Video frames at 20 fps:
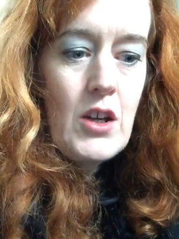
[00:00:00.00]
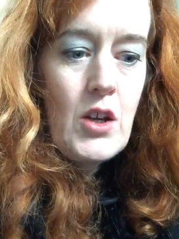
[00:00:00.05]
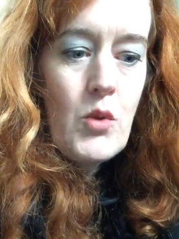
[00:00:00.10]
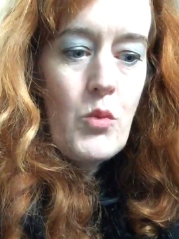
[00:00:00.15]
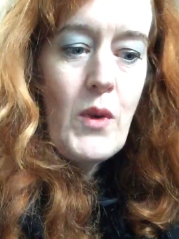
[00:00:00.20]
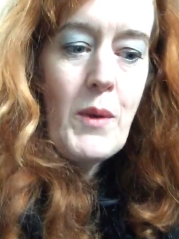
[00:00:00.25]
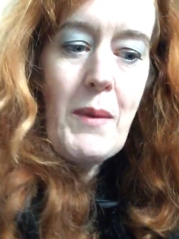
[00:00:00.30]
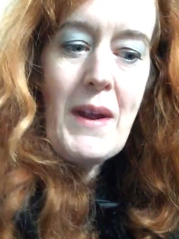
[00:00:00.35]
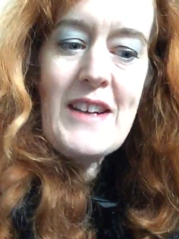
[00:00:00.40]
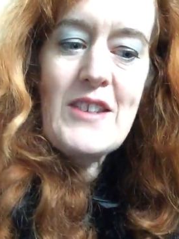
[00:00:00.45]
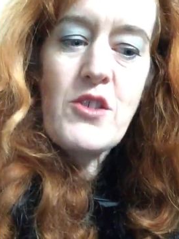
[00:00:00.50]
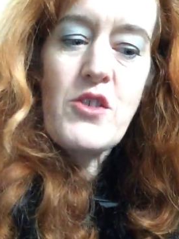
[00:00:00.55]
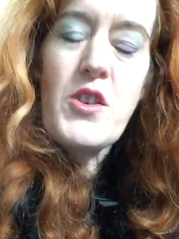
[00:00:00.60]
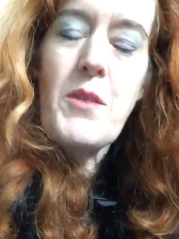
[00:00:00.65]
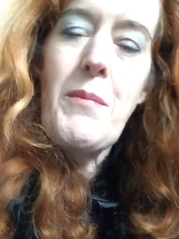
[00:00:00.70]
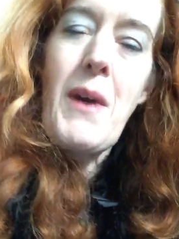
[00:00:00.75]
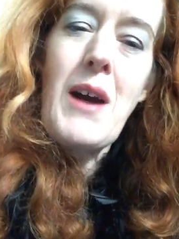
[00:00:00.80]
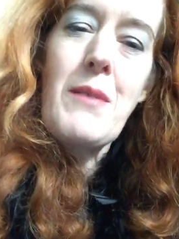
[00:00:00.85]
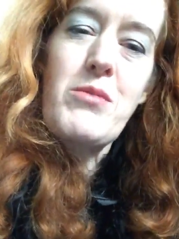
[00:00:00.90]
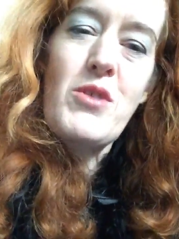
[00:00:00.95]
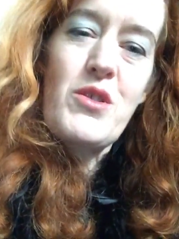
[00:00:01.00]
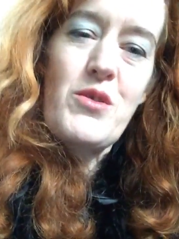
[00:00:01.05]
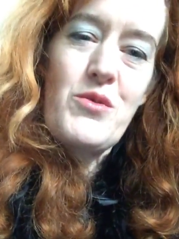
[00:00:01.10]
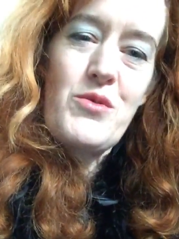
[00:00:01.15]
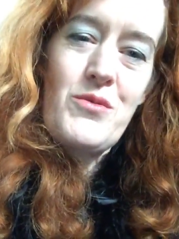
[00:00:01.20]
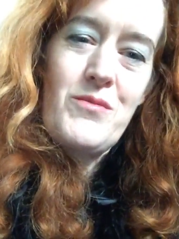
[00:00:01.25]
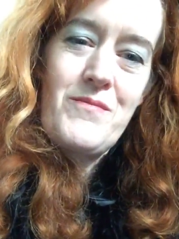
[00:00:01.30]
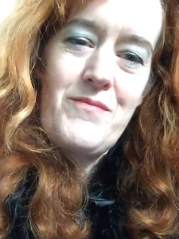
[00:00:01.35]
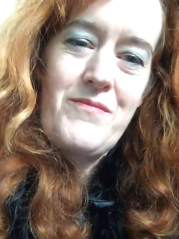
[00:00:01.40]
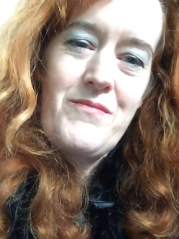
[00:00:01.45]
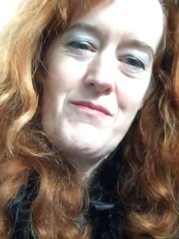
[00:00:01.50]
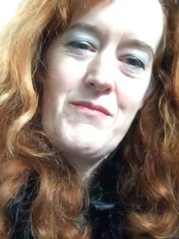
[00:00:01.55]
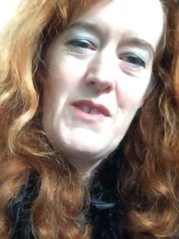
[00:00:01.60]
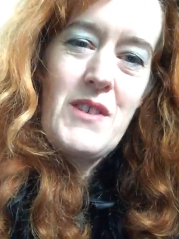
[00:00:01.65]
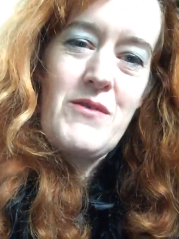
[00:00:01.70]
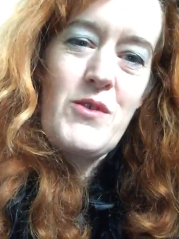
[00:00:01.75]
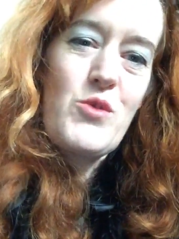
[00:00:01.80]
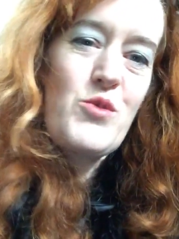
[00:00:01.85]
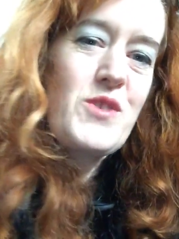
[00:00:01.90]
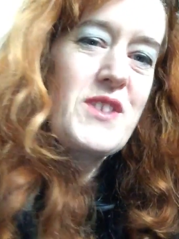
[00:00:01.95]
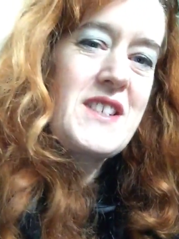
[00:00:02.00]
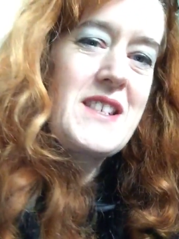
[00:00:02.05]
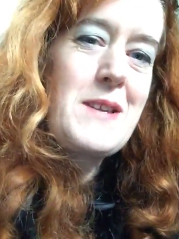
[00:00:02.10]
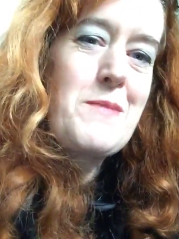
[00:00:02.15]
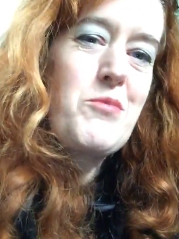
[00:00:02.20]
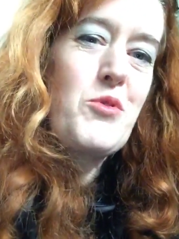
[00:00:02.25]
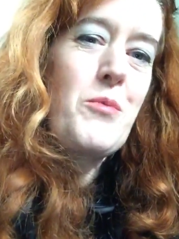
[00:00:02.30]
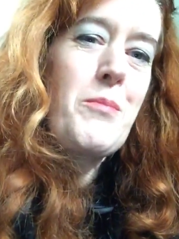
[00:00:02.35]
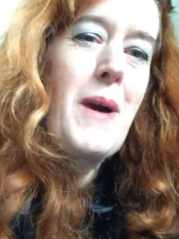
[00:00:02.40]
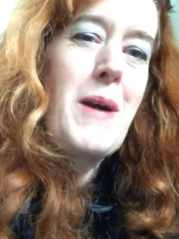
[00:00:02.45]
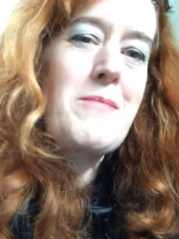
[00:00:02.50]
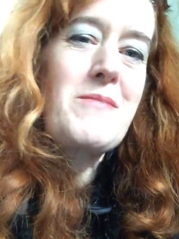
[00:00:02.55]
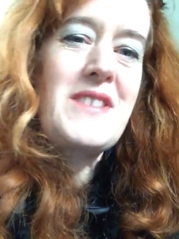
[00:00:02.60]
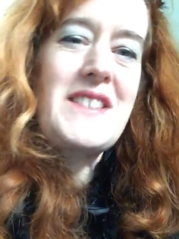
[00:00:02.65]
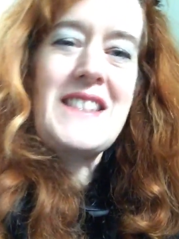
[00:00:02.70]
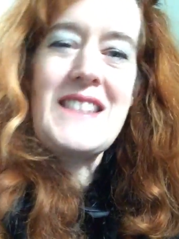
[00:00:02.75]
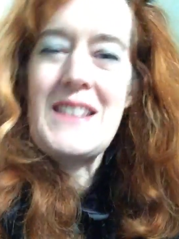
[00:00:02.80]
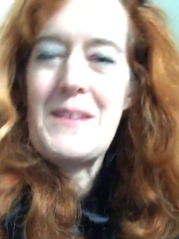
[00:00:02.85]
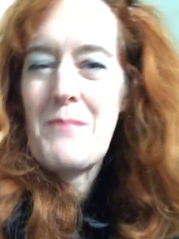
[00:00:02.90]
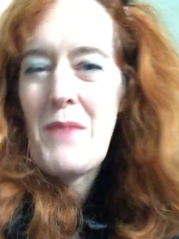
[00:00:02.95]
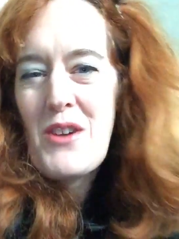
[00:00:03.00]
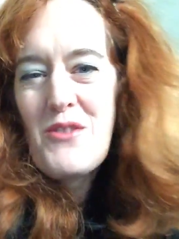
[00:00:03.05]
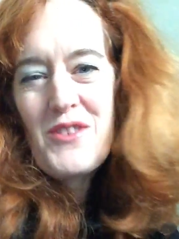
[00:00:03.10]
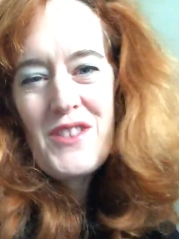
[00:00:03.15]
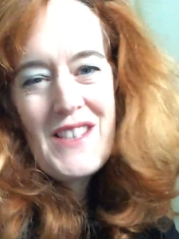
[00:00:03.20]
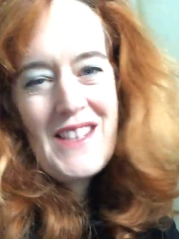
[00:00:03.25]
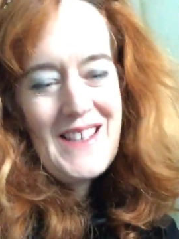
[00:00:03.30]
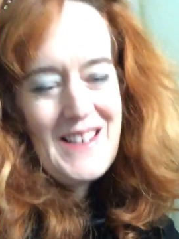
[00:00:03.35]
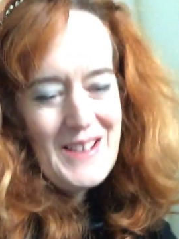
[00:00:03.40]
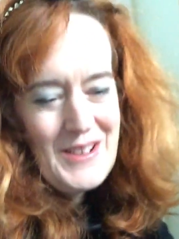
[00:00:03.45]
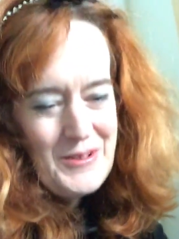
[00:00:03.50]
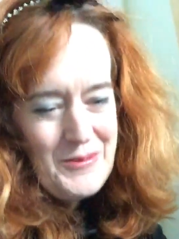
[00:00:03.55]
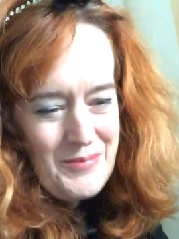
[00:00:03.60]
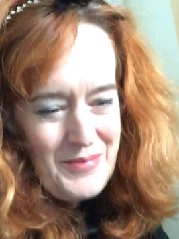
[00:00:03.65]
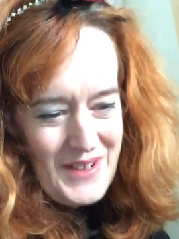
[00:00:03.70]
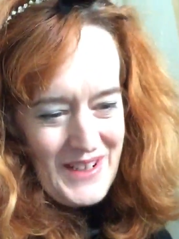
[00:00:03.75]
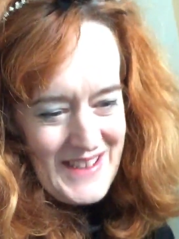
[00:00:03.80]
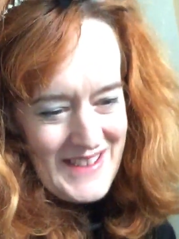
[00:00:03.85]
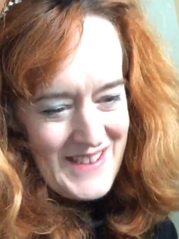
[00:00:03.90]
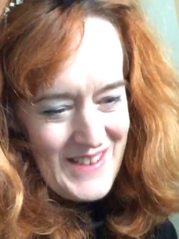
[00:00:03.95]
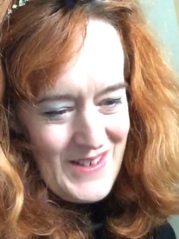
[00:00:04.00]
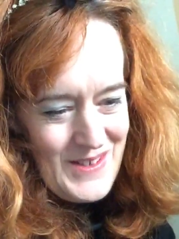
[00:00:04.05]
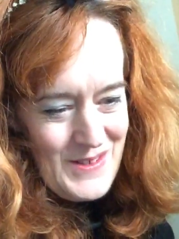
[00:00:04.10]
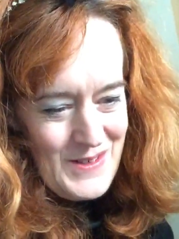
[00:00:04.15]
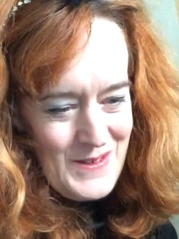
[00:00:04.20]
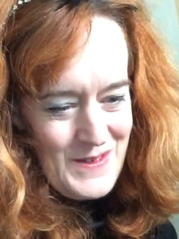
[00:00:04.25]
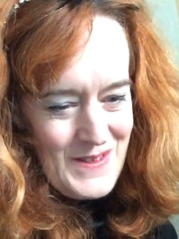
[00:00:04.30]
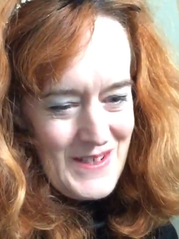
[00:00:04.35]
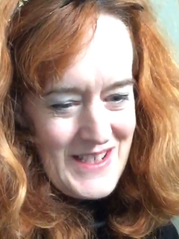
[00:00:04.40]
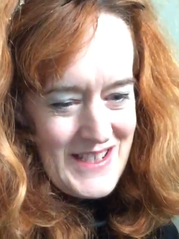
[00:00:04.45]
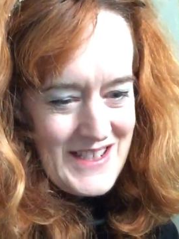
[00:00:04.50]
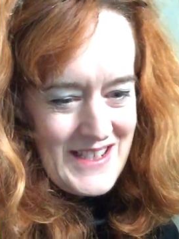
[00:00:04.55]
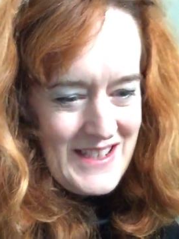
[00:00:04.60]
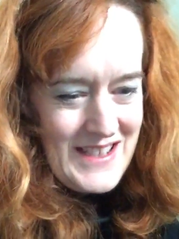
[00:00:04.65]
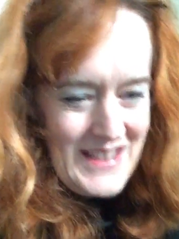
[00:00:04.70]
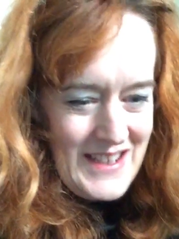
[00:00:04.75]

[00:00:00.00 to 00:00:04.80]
We went on a pub crawl, of all Steeple Bumstead's most salubrious haunts.